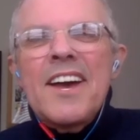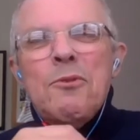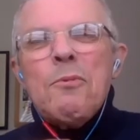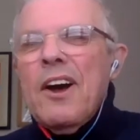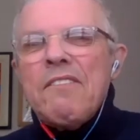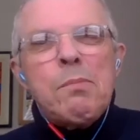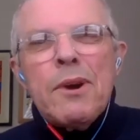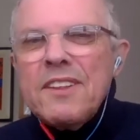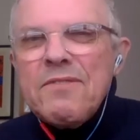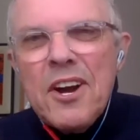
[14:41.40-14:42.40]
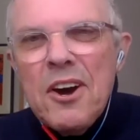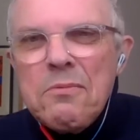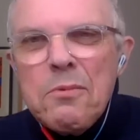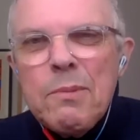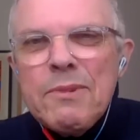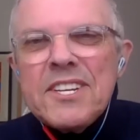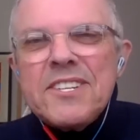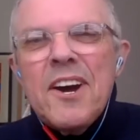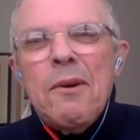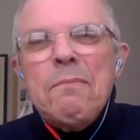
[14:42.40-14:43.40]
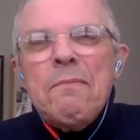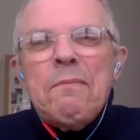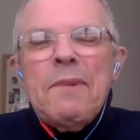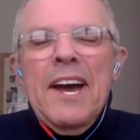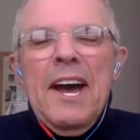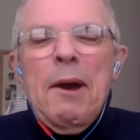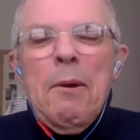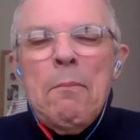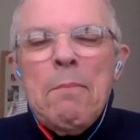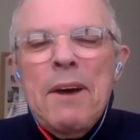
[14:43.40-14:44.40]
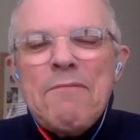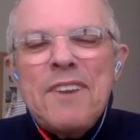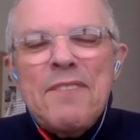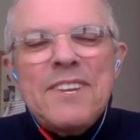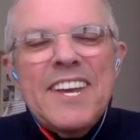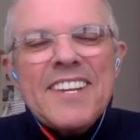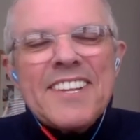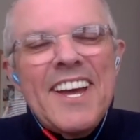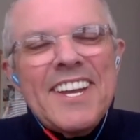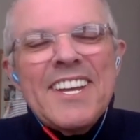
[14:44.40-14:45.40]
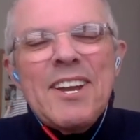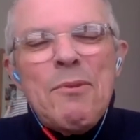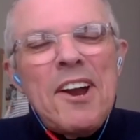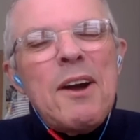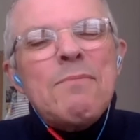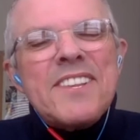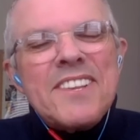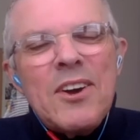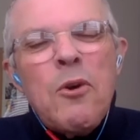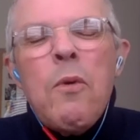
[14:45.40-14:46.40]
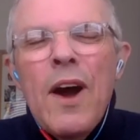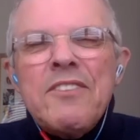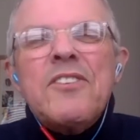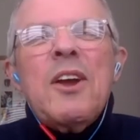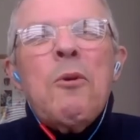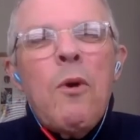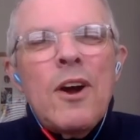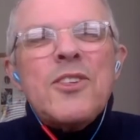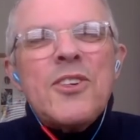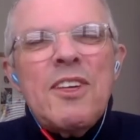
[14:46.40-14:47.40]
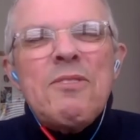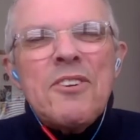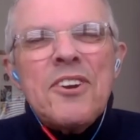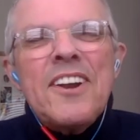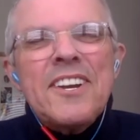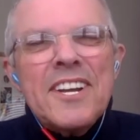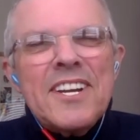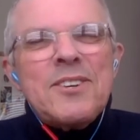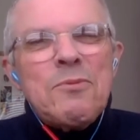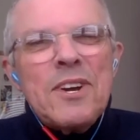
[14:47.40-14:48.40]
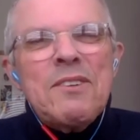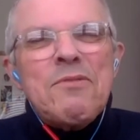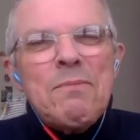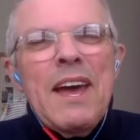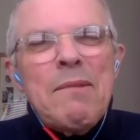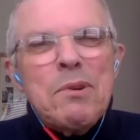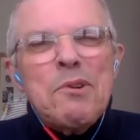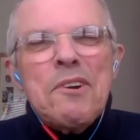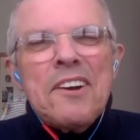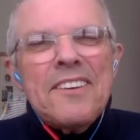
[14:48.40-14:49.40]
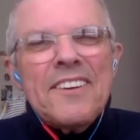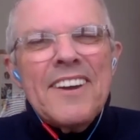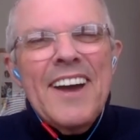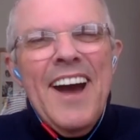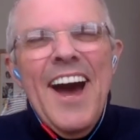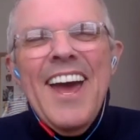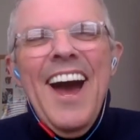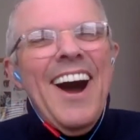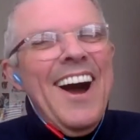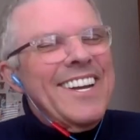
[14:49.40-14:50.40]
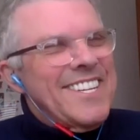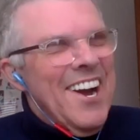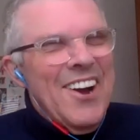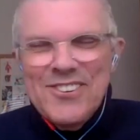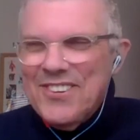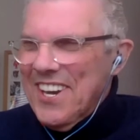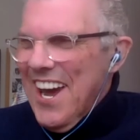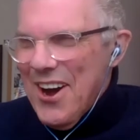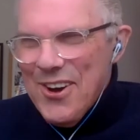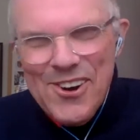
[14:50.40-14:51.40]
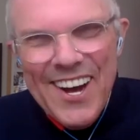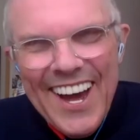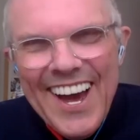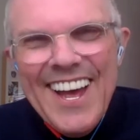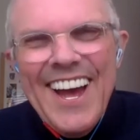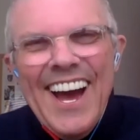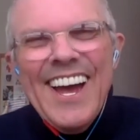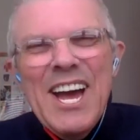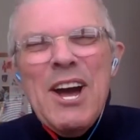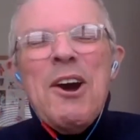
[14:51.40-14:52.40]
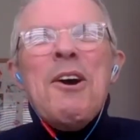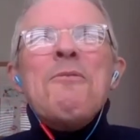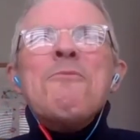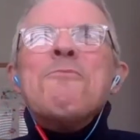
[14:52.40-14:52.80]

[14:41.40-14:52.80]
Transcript: Well, everybody's forgotten Room at the Top. But 50 years later, you know what? I'm still wondering what she thought I needed to read from that book. I don't know.